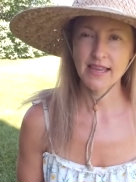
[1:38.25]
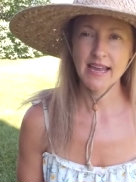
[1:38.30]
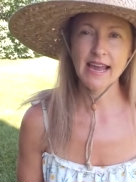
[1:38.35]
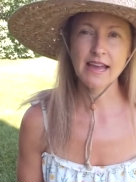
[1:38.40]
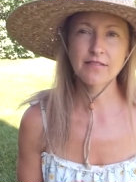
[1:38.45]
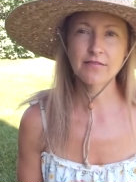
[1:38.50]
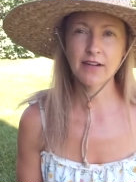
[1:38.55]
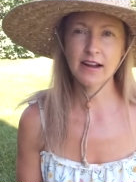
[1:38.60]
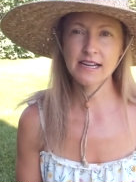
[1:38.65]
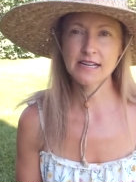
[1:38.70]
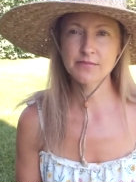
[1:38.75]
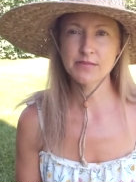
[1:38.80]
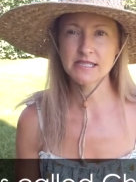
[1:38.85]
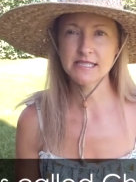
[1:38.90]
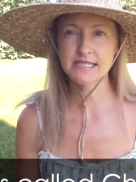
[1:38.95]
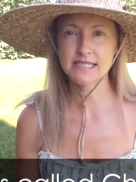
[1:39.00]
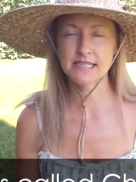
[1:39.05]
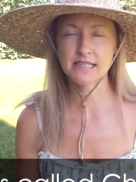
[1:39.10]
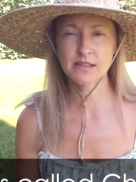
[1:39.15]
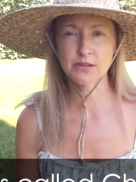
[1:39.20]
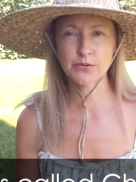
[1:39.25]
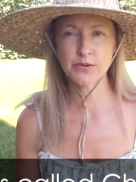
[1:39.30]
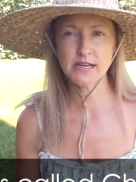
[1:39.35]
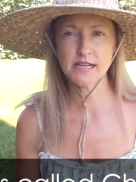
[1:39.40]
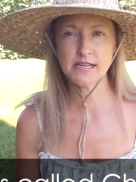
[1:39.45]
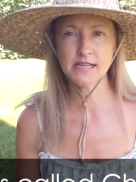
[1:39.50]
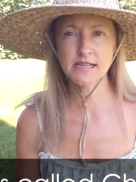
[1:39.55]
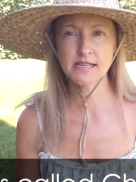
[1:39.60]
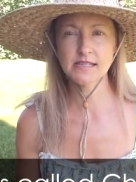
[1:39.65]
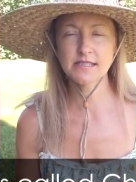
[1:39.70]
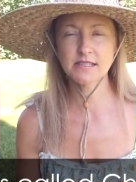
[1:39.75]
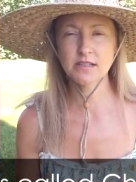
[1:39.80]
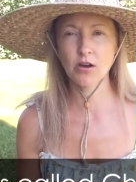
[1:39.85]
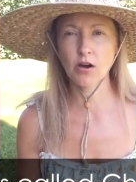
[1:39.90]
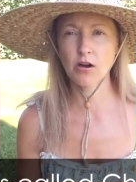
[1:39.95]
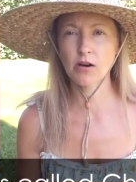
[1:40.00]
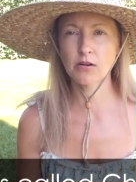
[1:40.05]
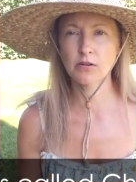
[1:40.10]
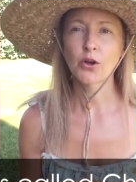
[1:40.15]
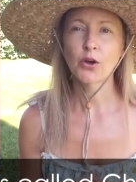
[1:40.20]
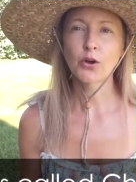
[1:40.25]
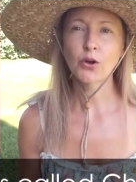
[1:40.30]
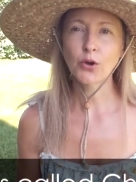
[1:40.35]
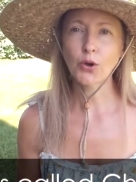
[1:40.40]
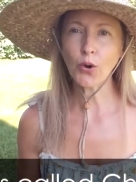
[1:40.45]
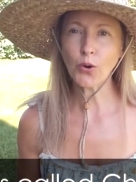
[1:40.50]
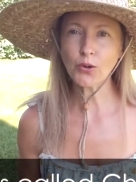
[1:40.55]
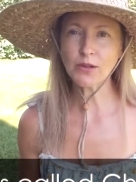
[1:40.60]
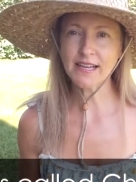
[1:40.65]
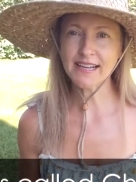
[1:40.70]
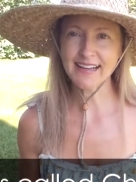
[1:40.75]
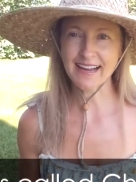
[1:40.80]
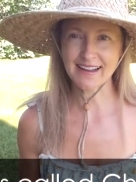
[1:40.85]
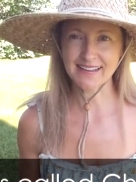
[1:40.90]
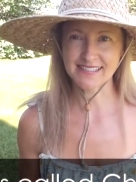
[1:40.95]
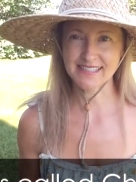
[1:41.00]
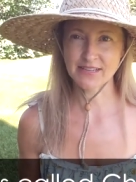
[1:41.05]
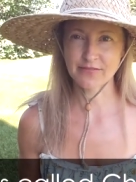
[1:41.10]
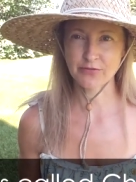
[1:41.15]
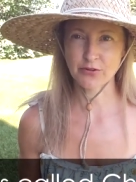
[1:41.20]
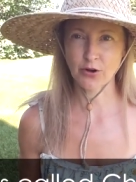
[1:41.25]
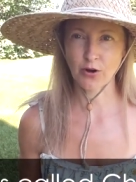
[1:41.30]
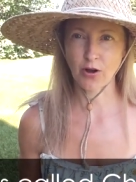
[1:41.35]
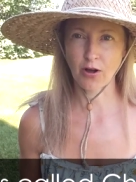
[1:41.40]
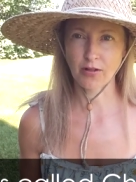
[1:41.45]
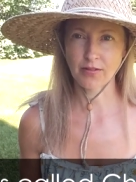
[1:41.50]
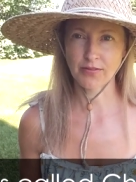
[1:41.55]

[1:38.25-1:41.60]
and vitamin D3 is called cholecalciferol.